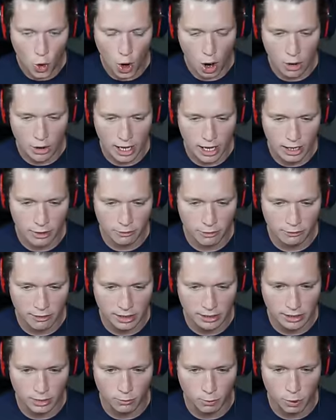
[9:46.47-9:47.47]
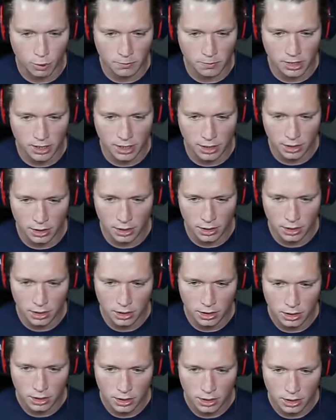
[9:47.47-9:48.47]
Okay, we've got some whoops here.
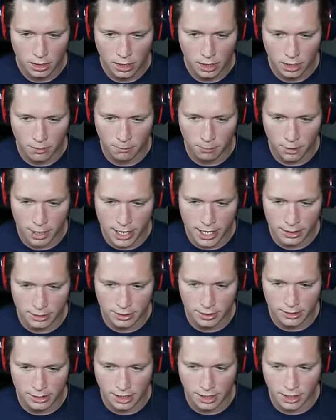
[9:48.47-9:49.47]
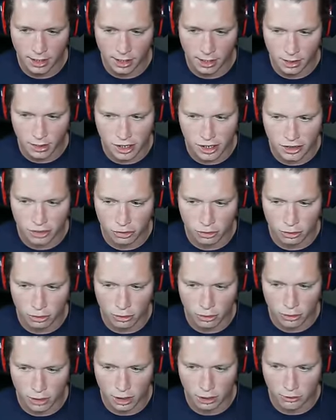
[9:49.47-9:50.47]
Got a break. Let's get it under
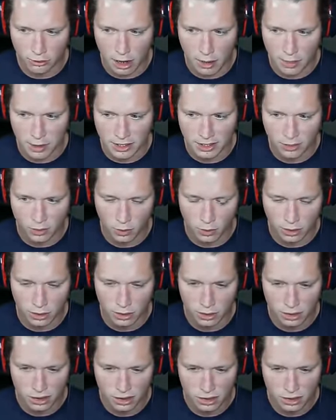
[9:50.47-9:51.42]
control. Get around this corner.